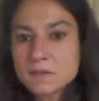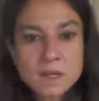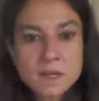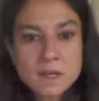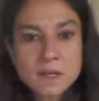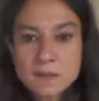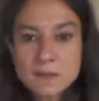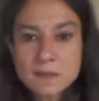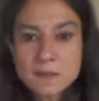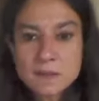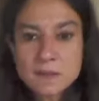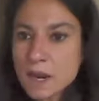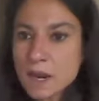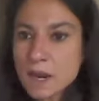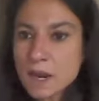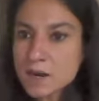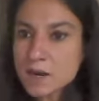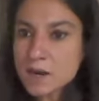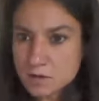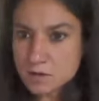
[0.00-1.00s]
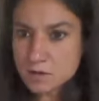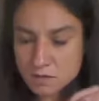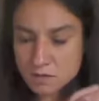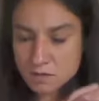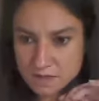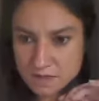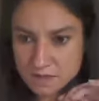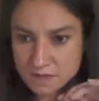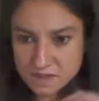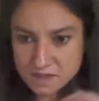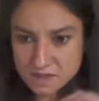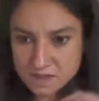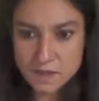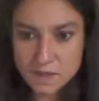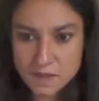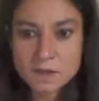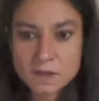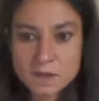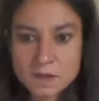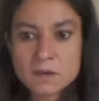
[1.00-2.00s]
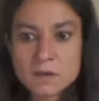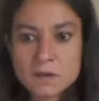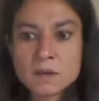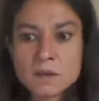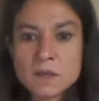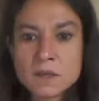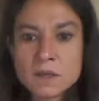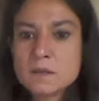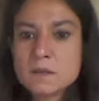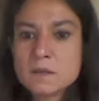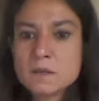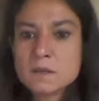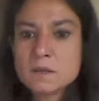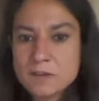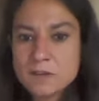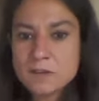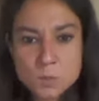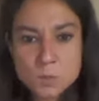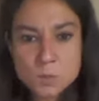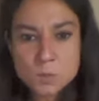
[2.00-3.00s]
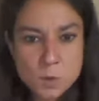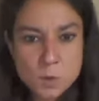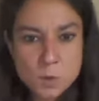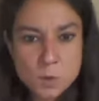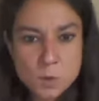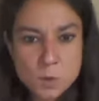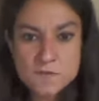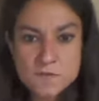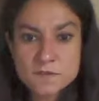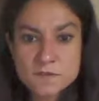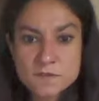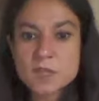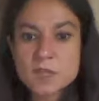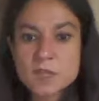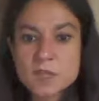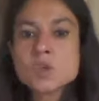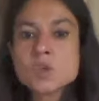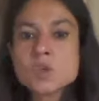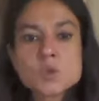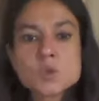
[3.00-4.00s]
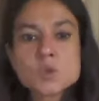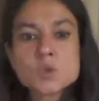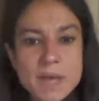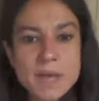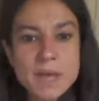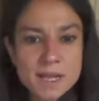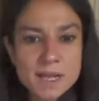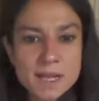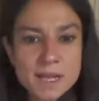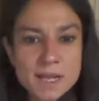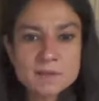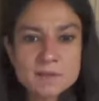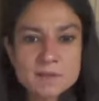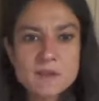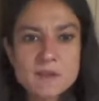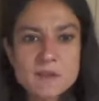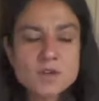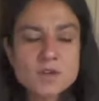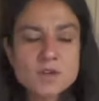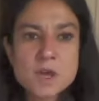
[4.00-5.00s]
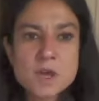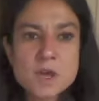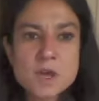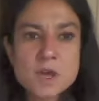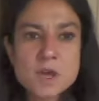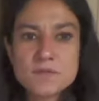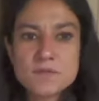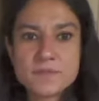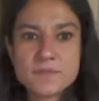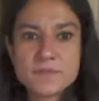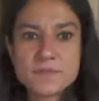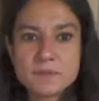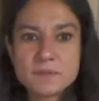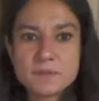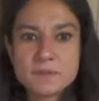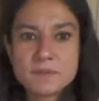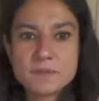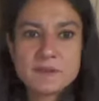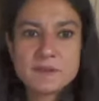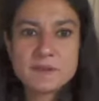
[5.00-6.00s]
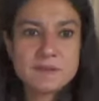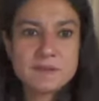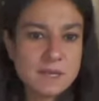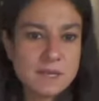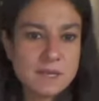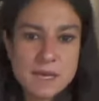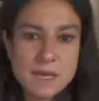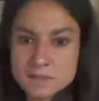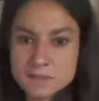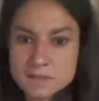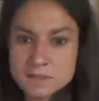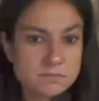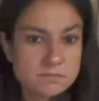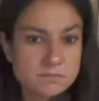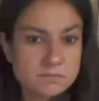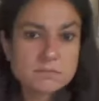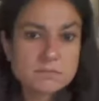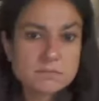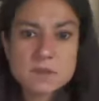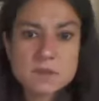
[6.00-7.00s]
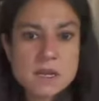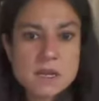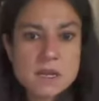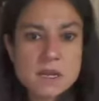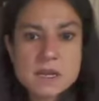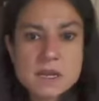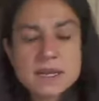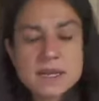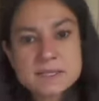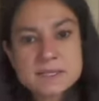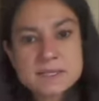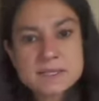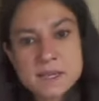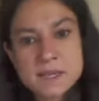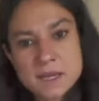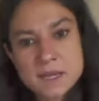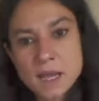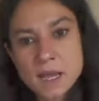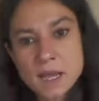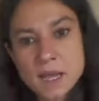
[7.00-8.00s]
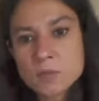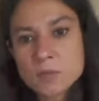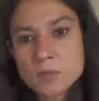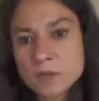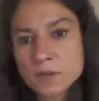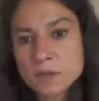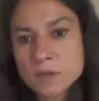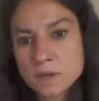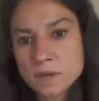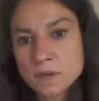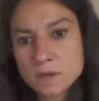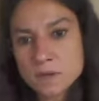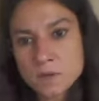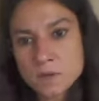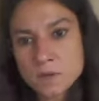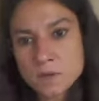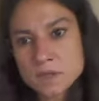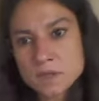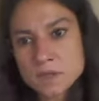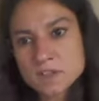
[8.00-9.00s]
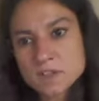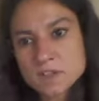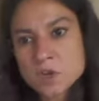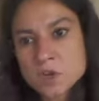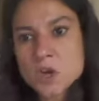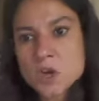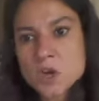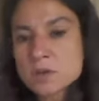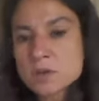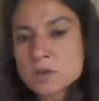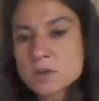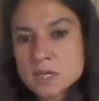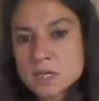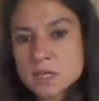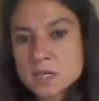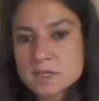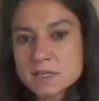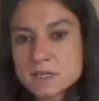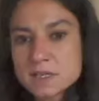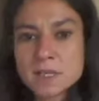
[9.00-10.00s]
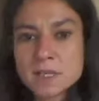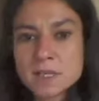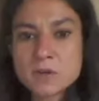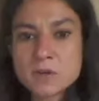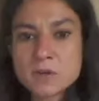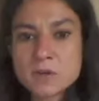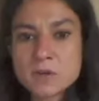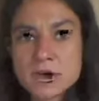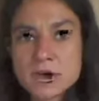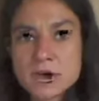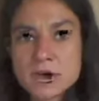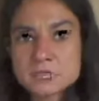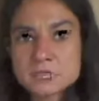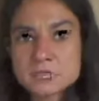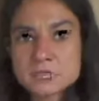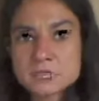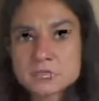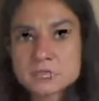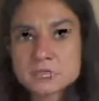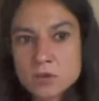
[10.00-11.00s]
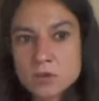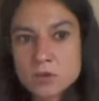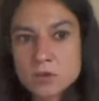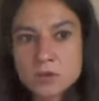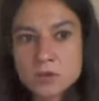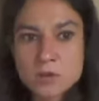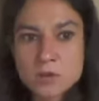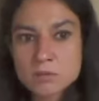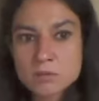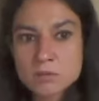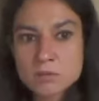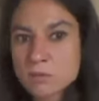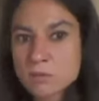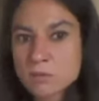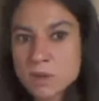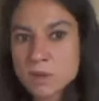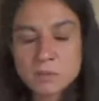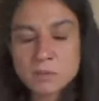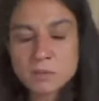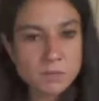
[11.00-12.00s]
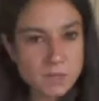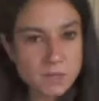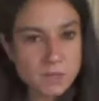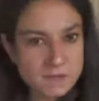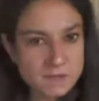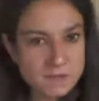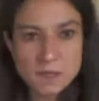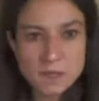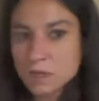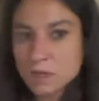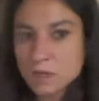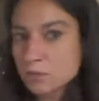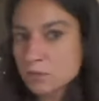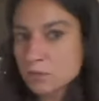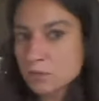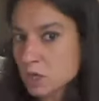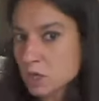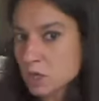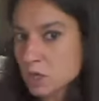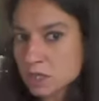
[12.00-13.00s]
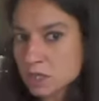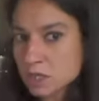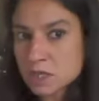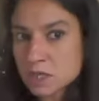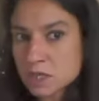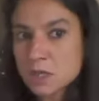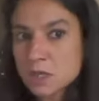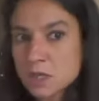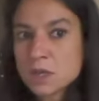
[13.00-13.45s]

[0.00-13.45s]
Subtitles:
They are still. They don't move. They don't swell. They don't. They just stay. What is going on in their minds? I don't know. It might be busy. It might not.